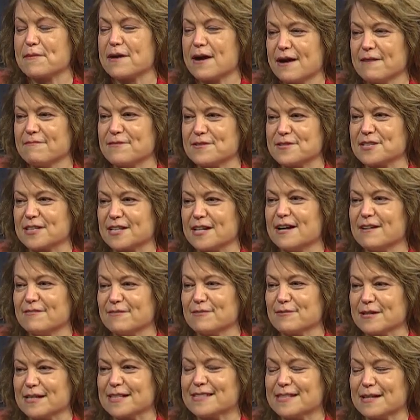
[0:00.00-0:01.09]
cover to
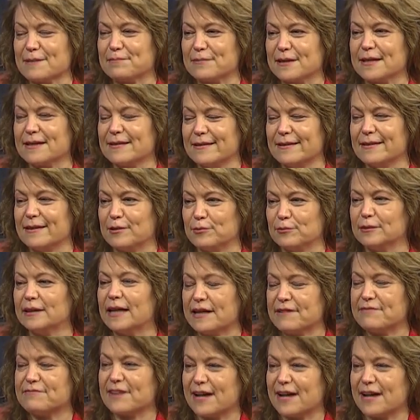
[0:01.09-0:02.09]
cover, except that, you know, life